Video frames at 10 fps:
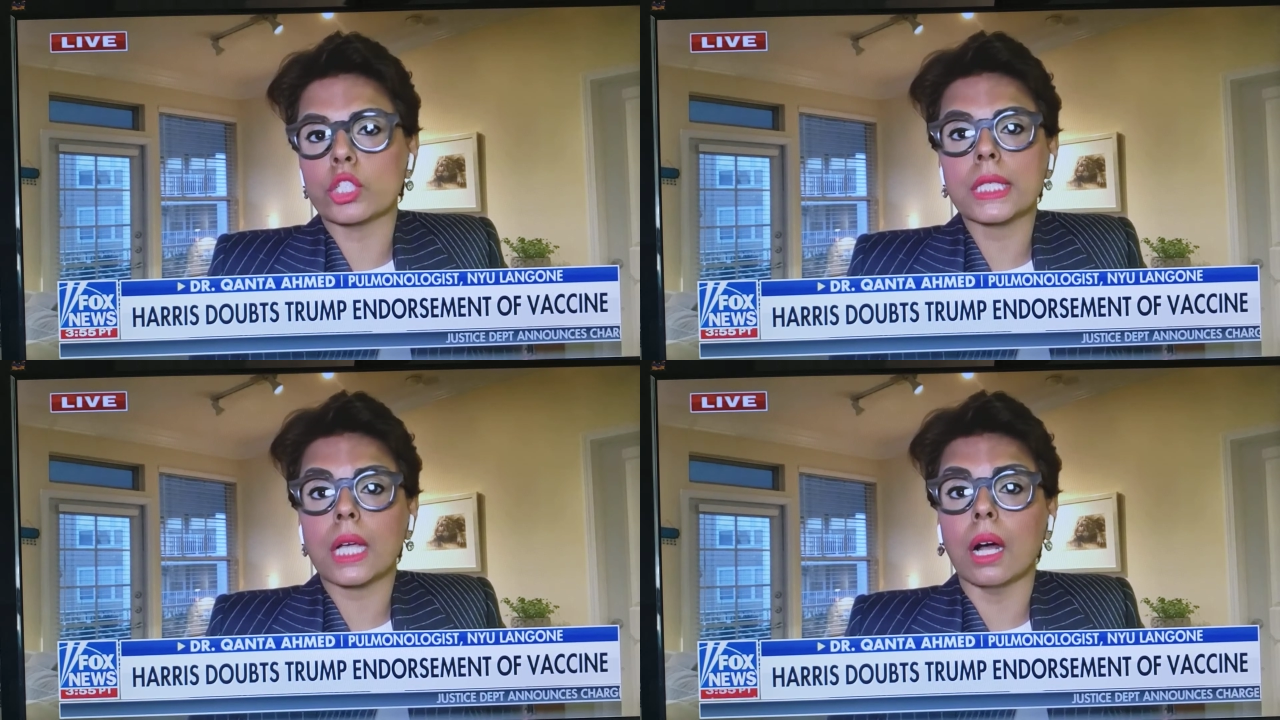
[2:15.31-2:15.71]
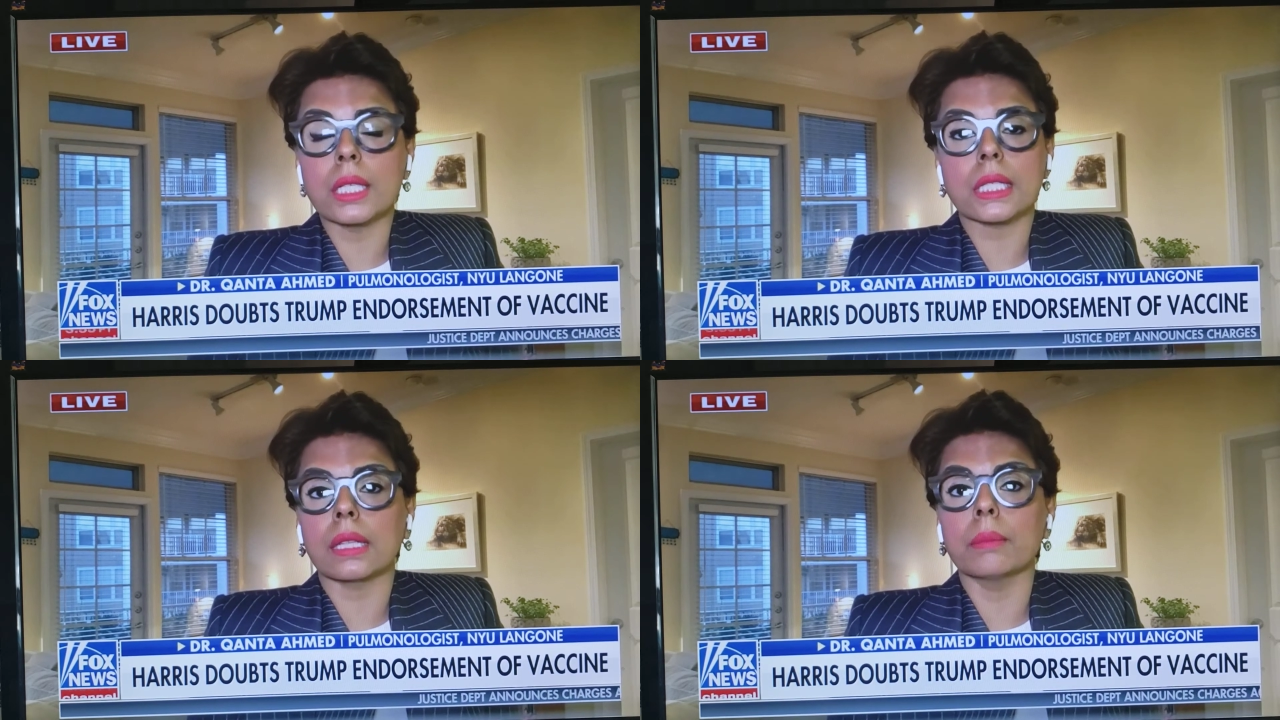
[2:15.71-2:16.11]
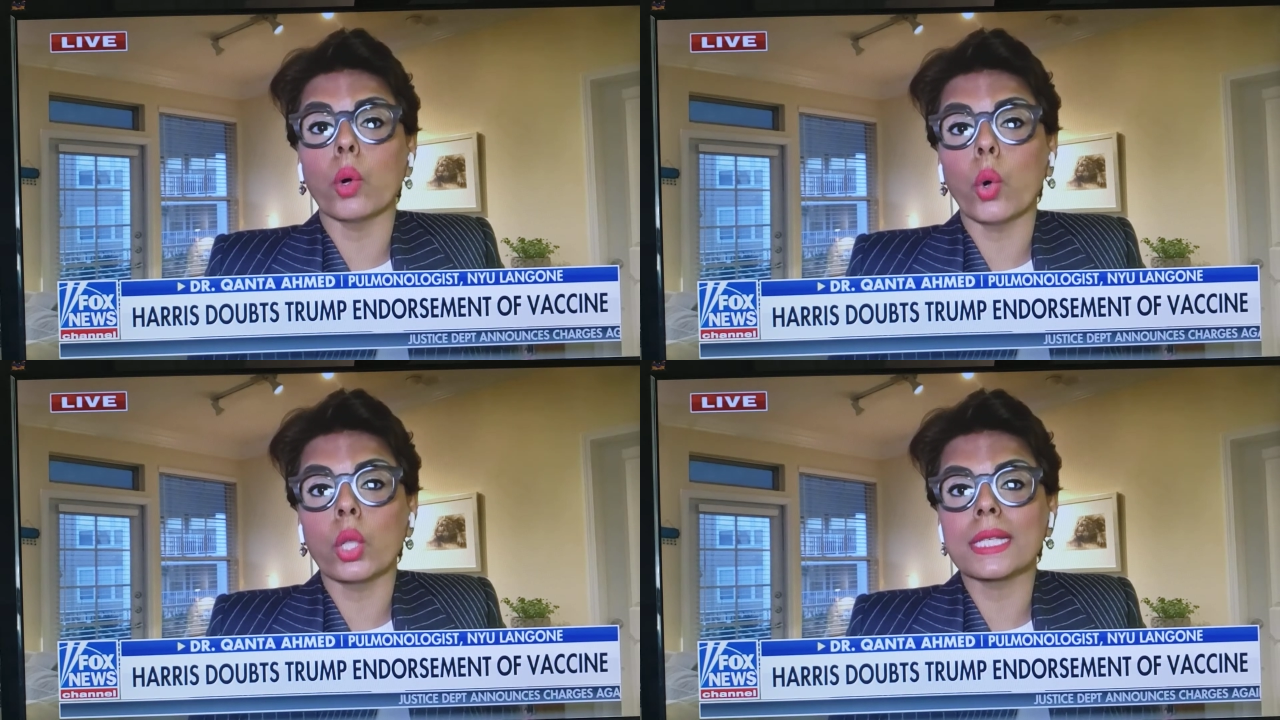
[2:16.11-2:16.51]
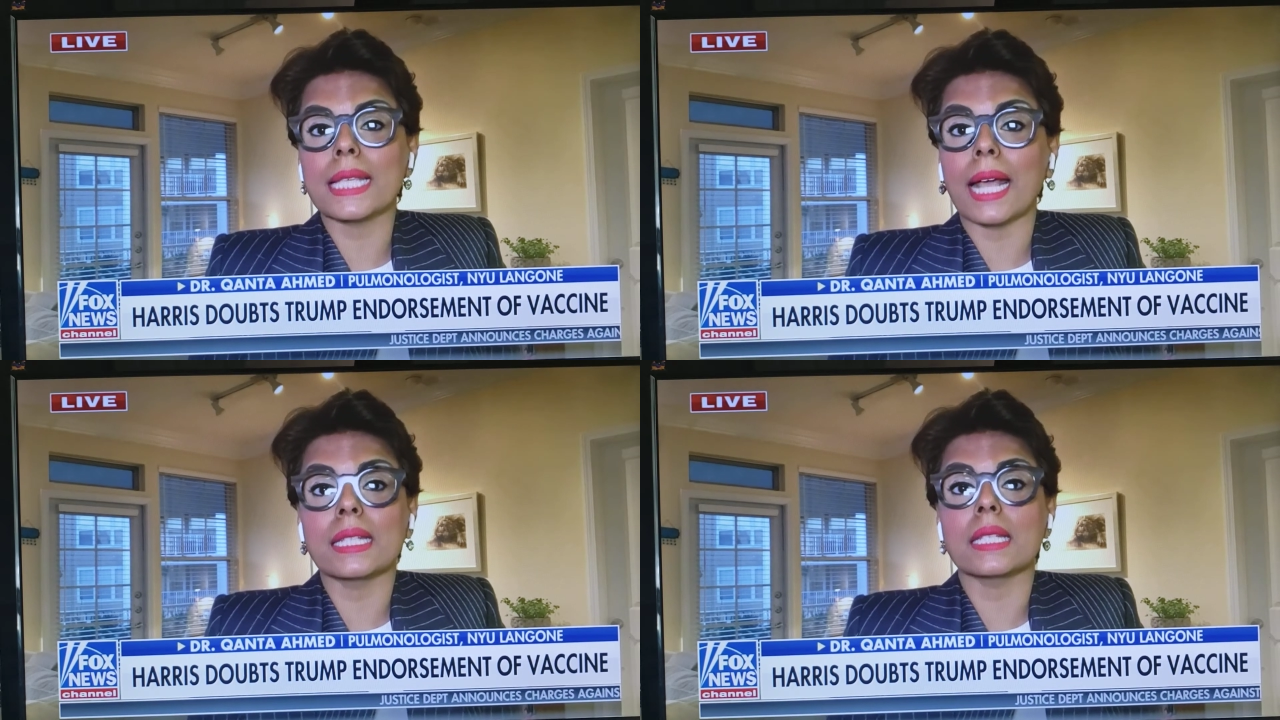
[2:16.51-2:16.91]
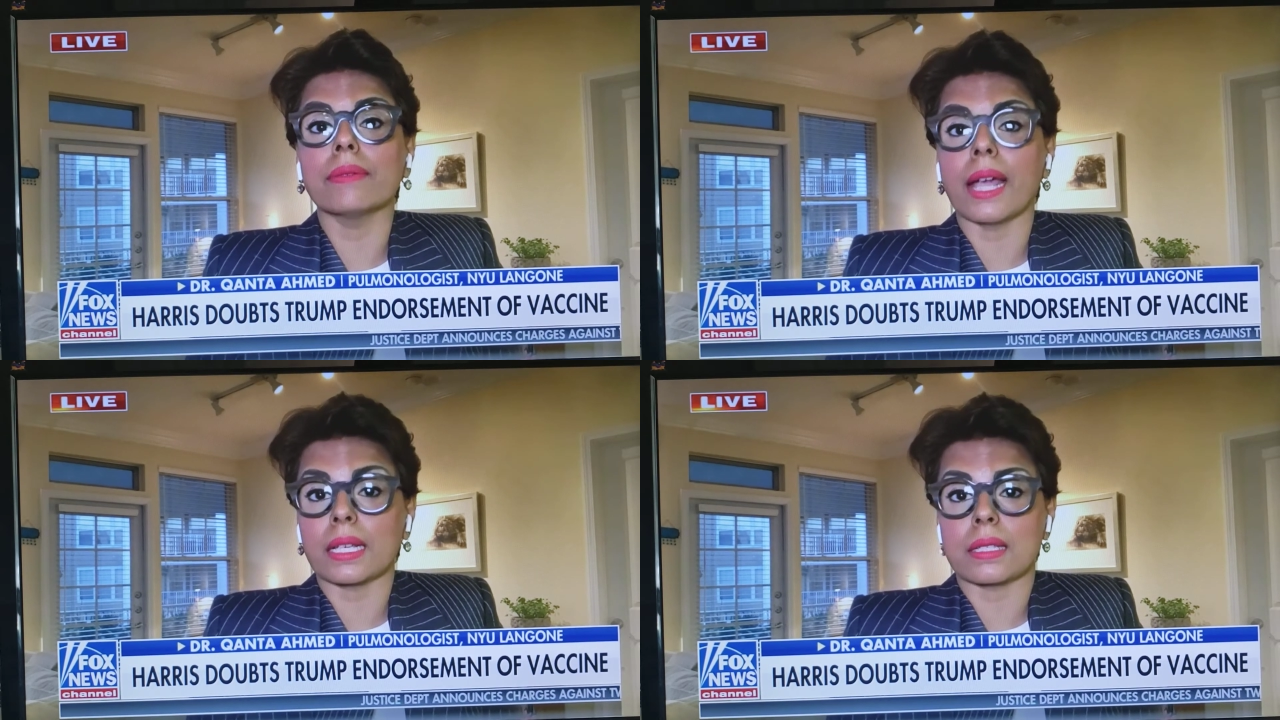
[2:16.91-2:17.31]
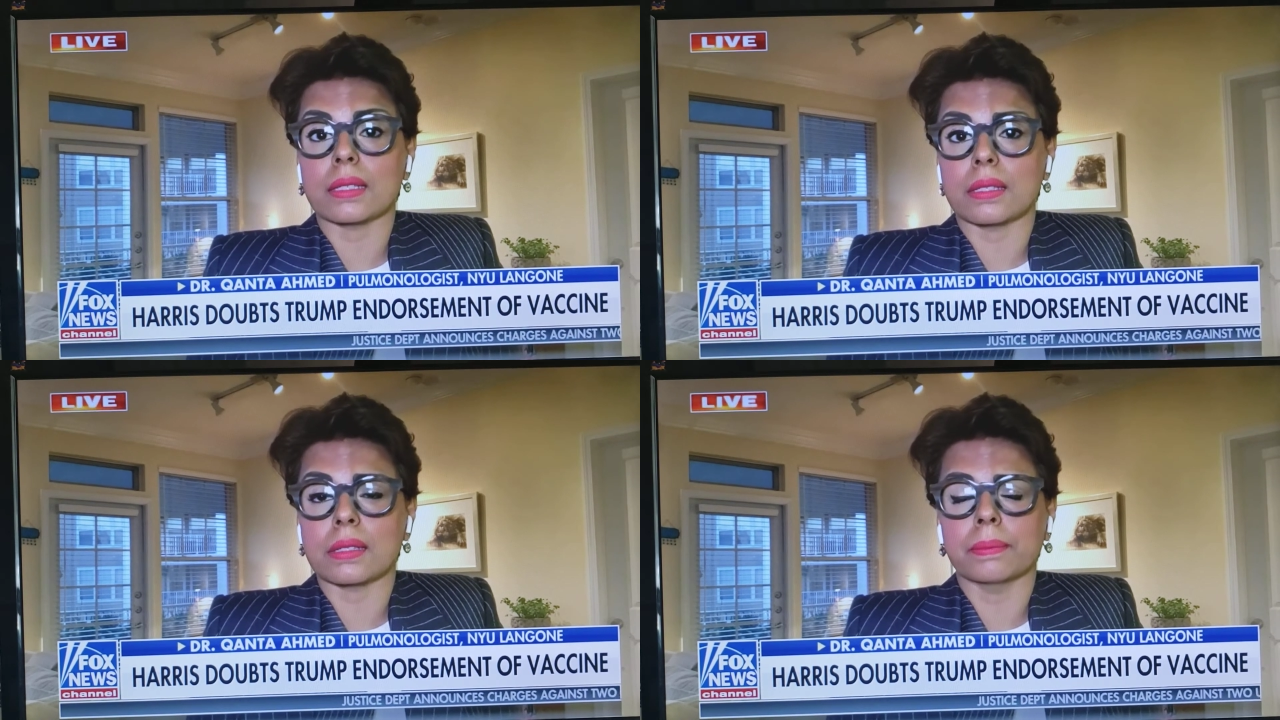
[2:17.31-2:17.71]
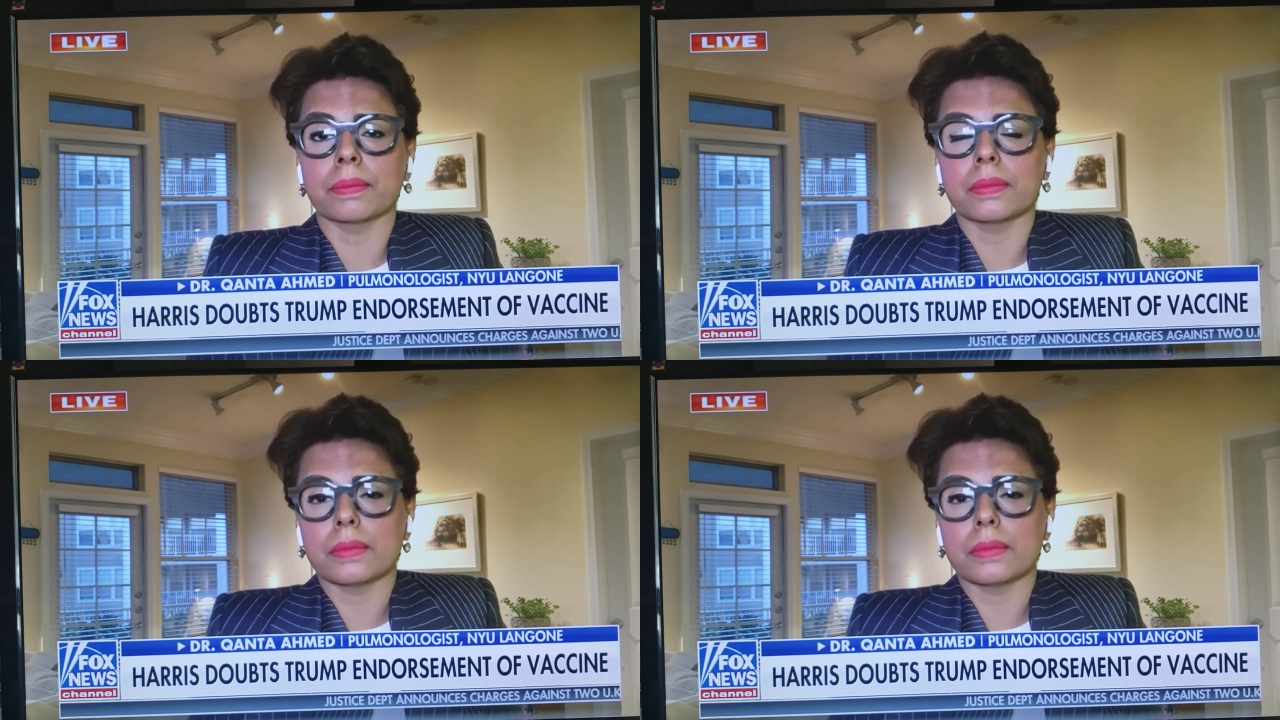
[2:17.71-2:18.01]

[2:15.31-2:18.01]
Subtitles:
She's casting them all as anti-vaxxers.